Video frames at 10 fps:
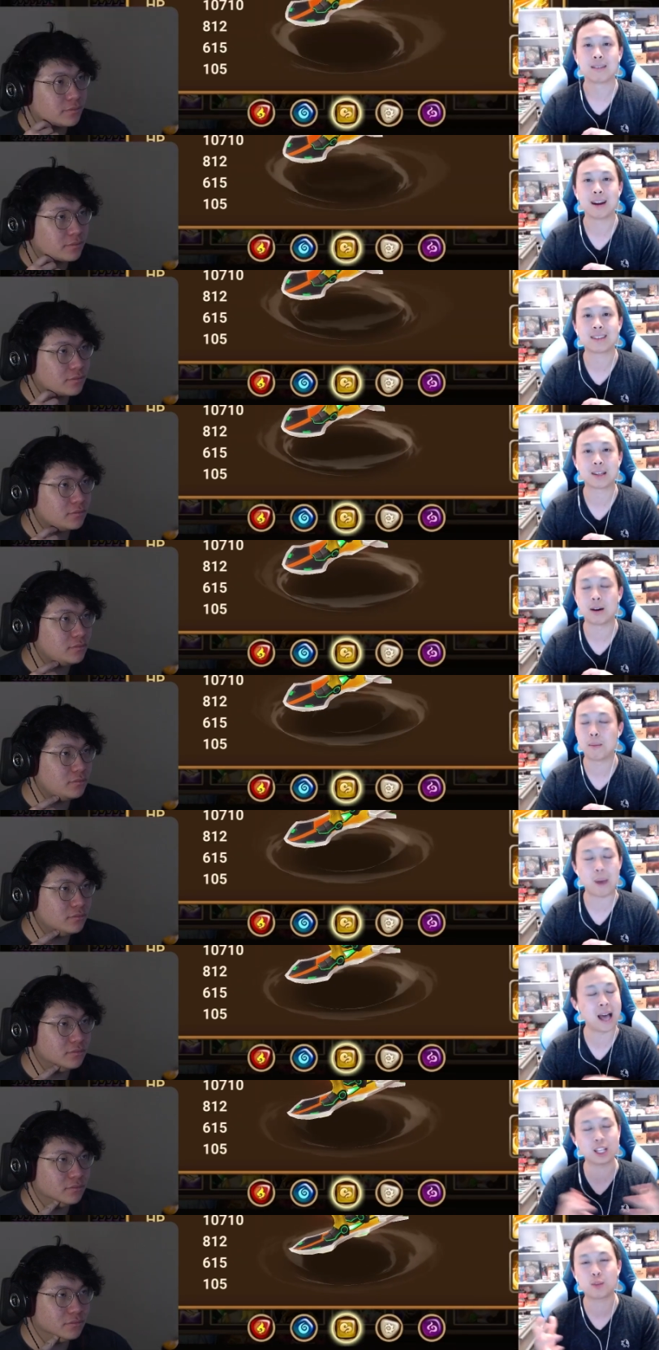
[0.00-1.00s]
Speaker 1: Right, so
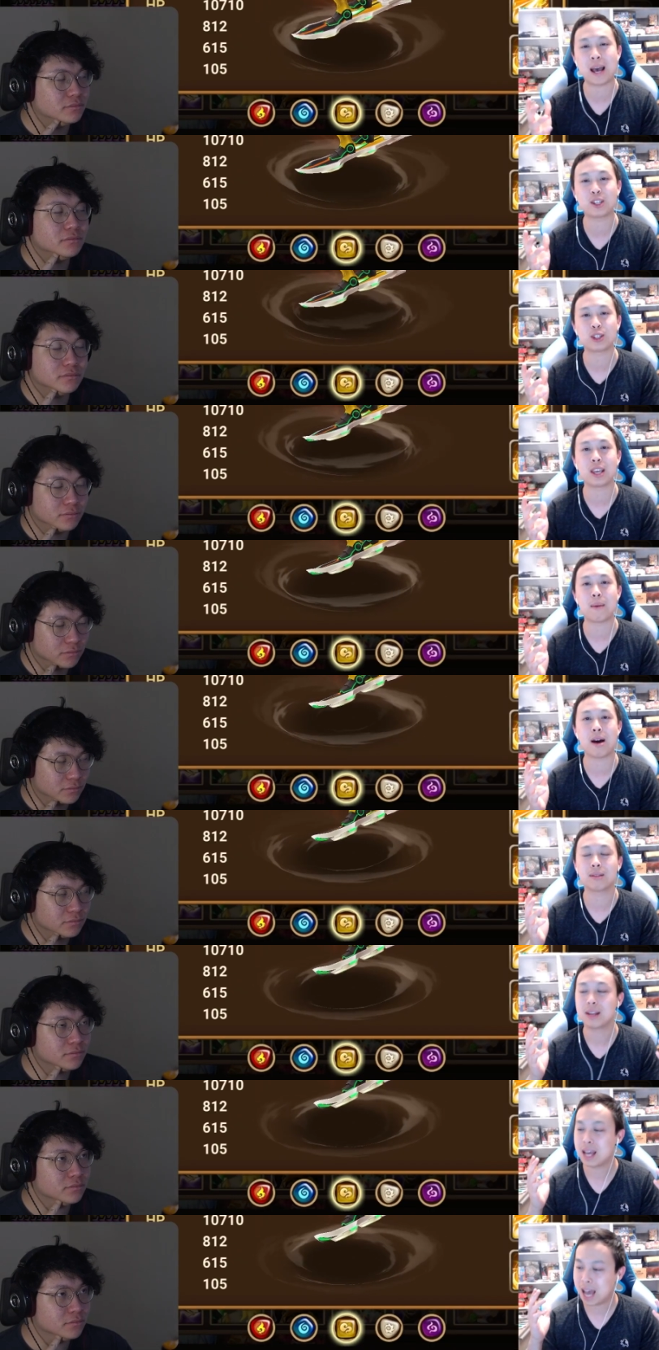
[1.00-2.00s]
Balance Patch just came
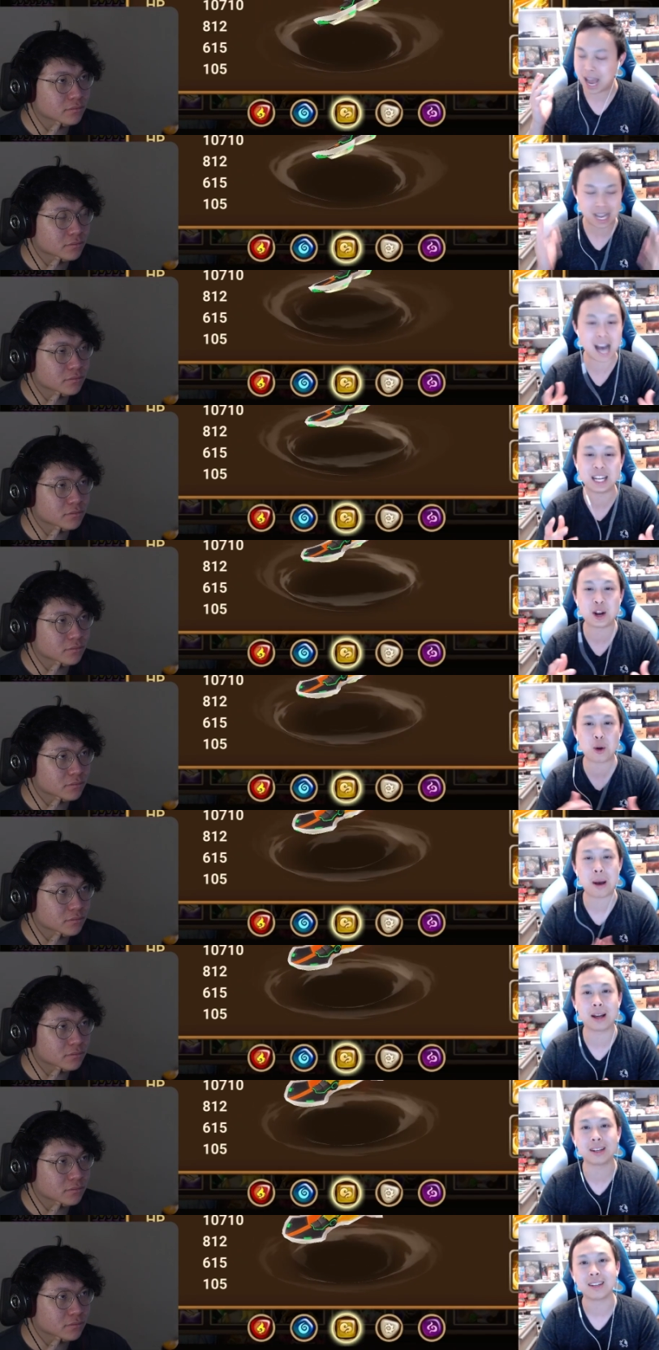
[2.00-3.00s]
out. I gotta hear
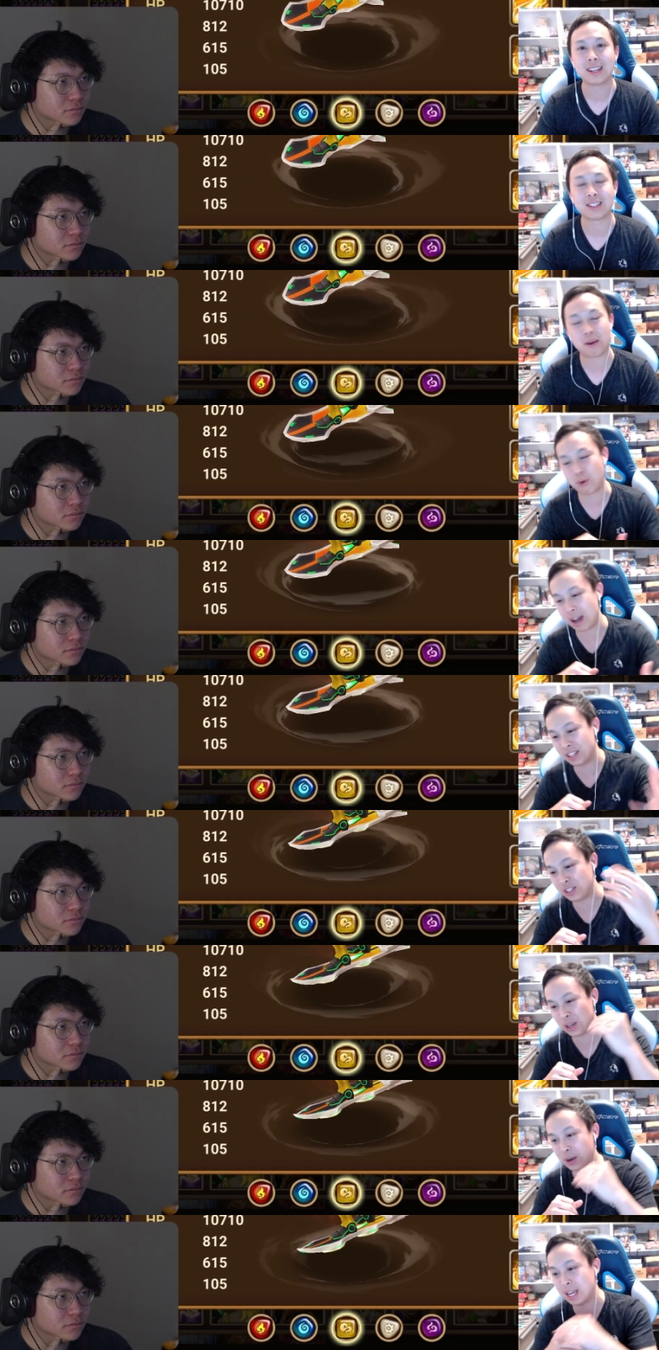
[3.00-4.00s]
about it. So I brought in
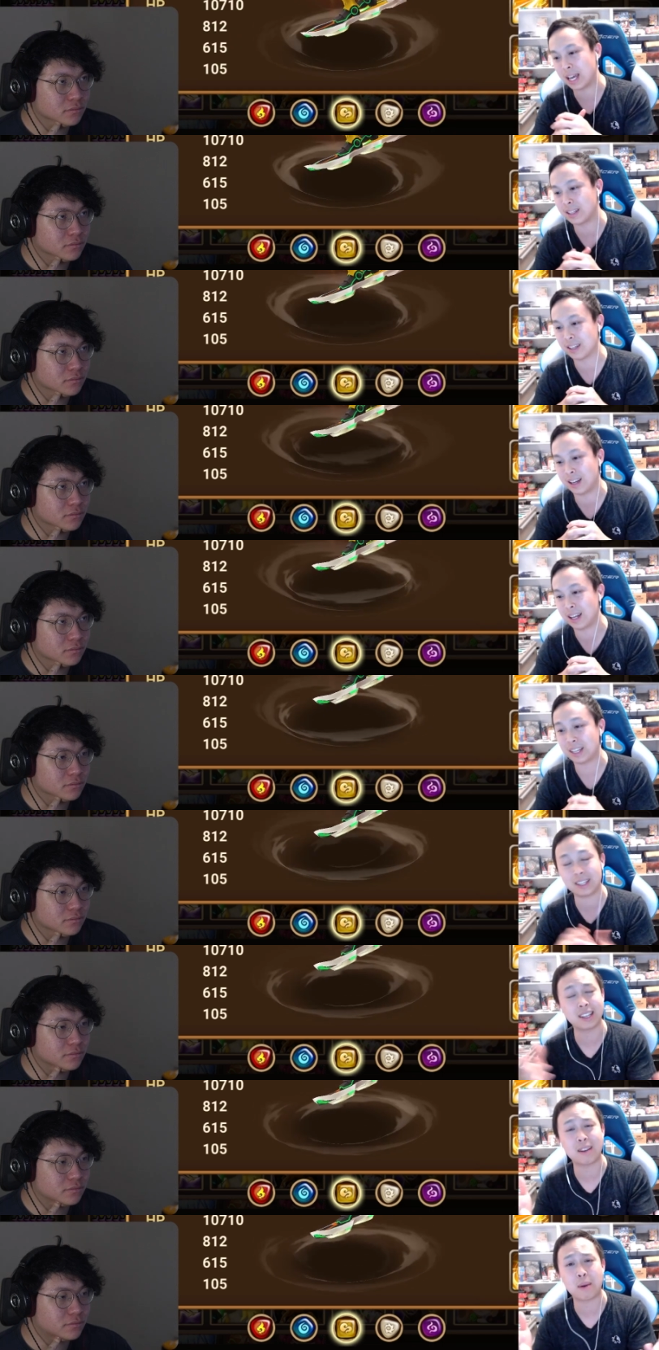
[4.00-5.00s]
Siri, and uh, I guess
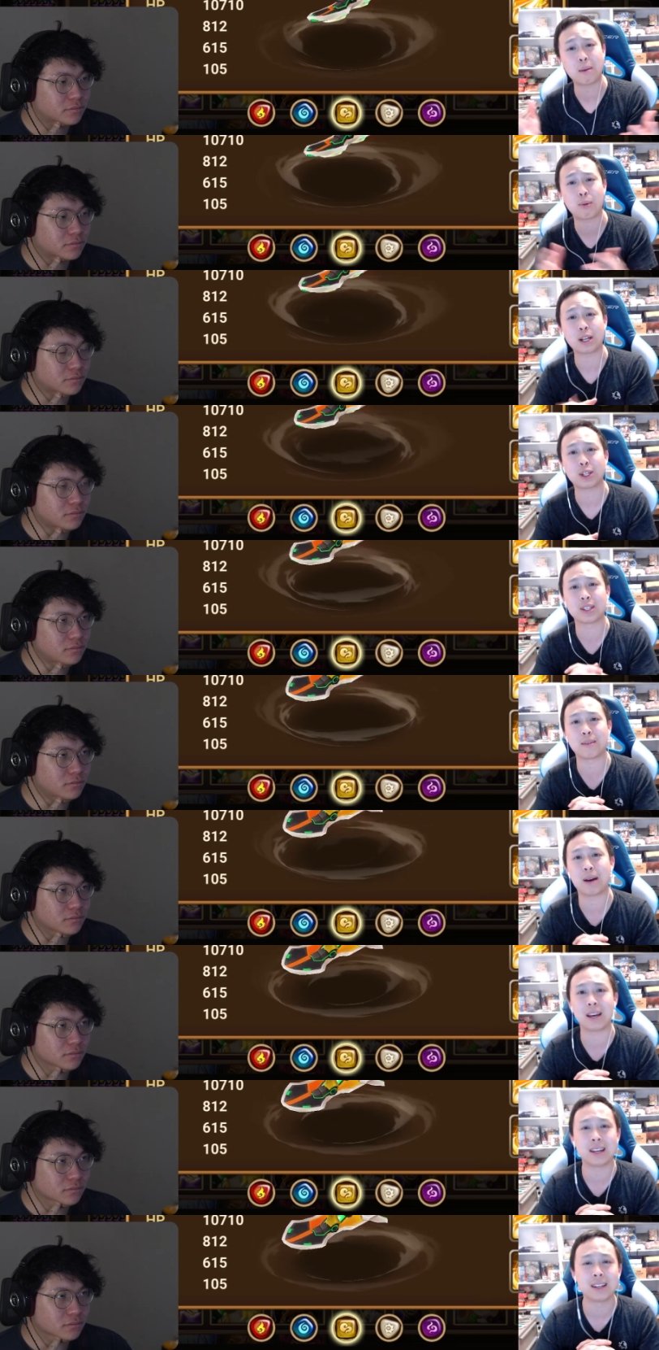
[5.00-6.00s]
I can get my impressions and
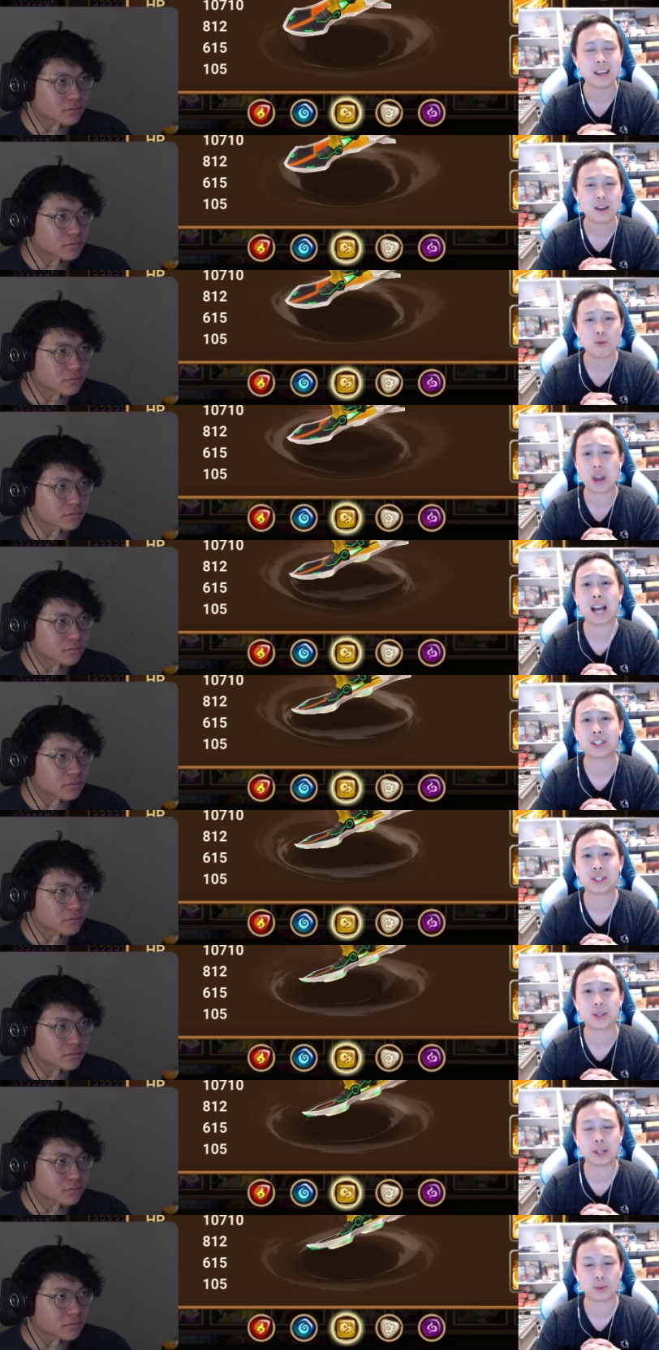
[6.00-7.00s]
my
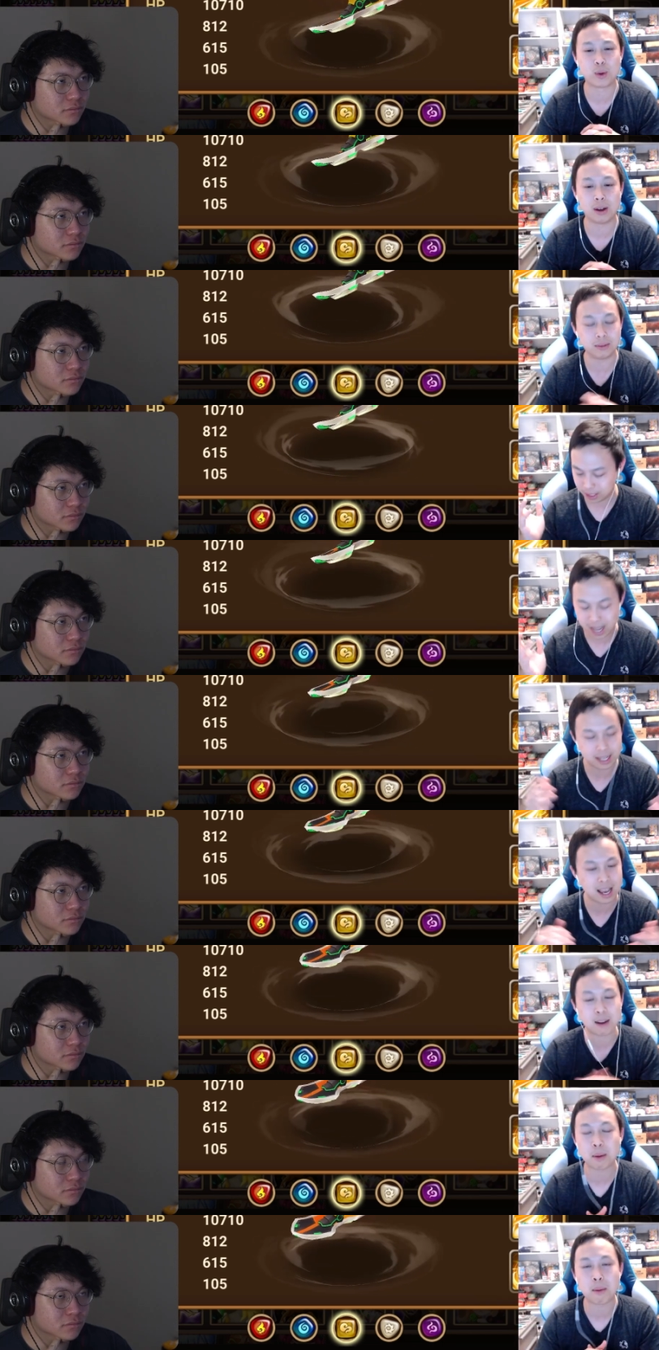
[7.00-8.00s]
reactions to it as well. Lay it
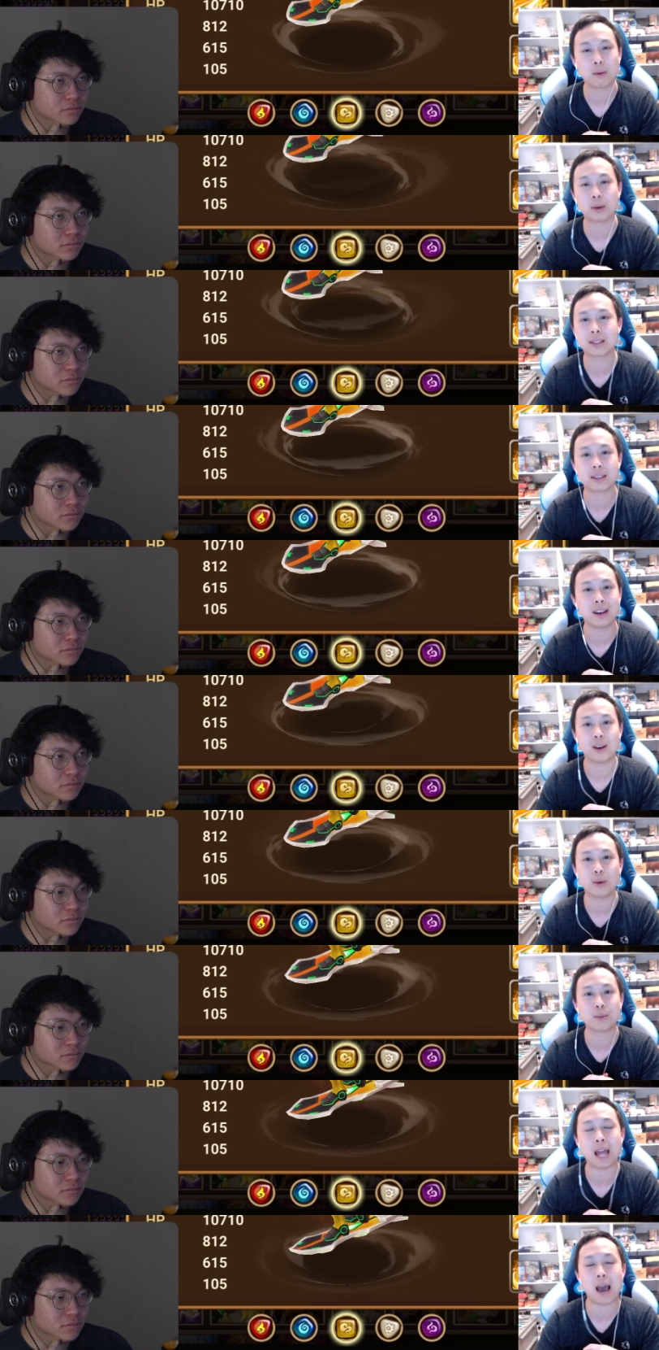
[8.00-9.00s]
down on me, man. What's uh,
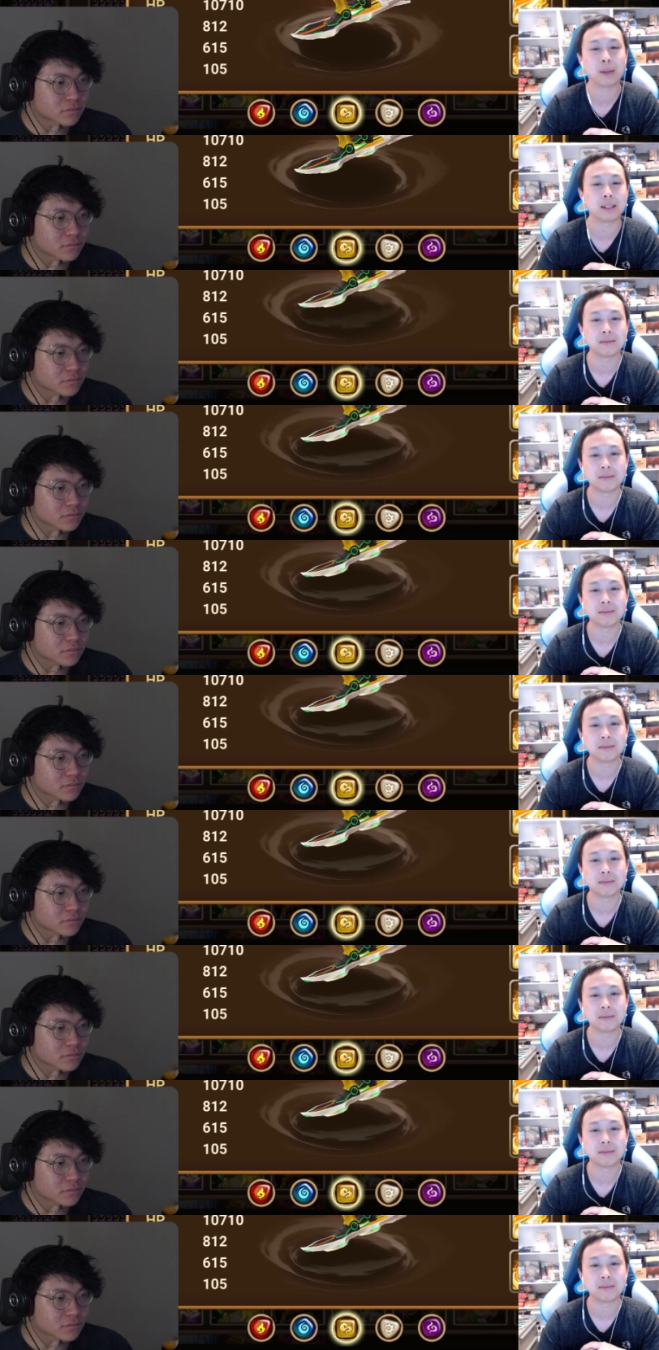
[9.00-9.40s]
what's been happening?